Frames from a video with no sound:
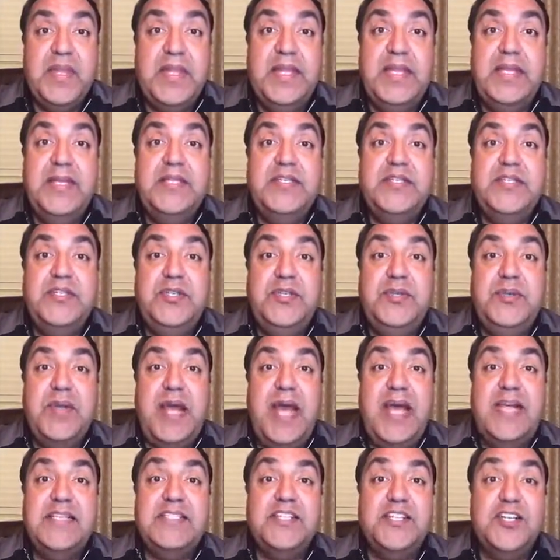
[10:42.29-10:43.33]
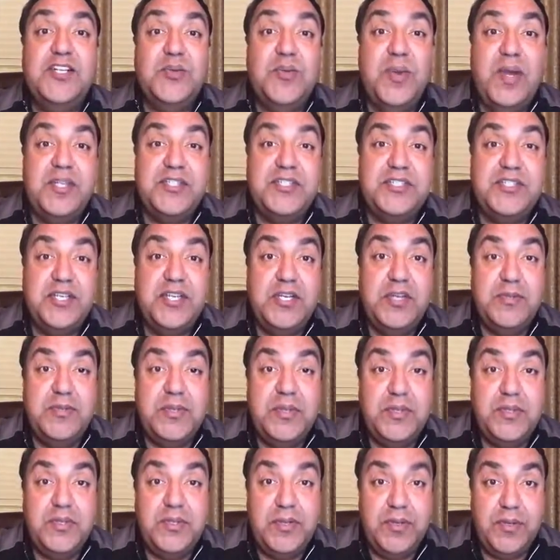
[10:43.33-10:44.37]
is you ask a question and
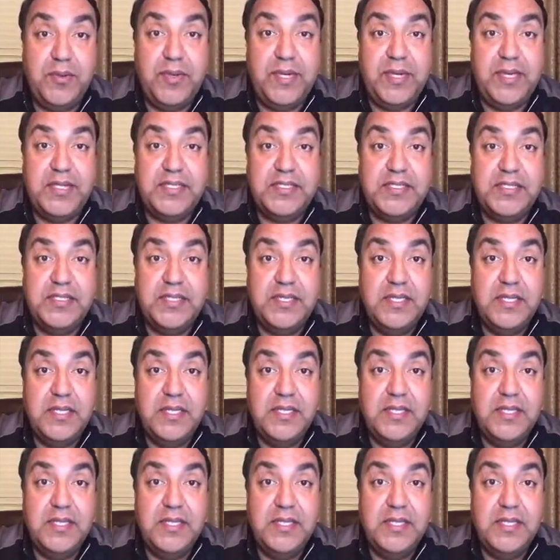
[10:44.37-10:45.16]
be curious.